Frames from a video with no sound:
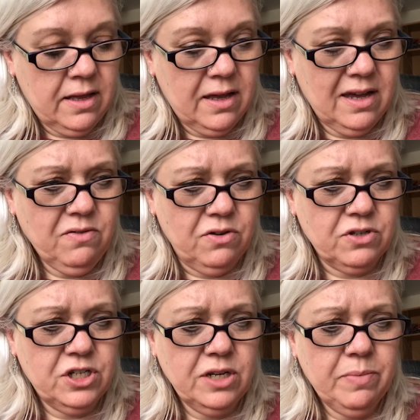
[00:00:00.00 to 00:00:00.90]
How long
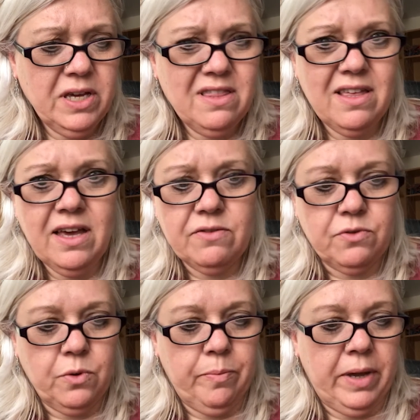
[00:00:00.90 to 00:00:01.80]
has she been there,
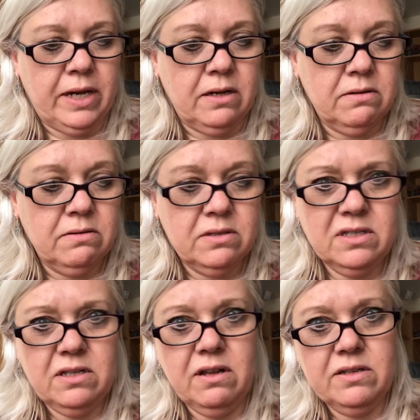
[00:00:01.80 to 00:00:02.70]
thought Ben.
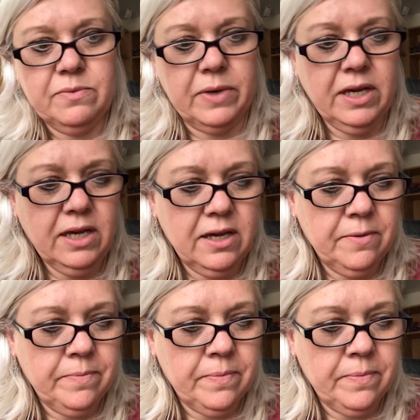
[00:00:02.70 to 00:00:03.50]
Since last week.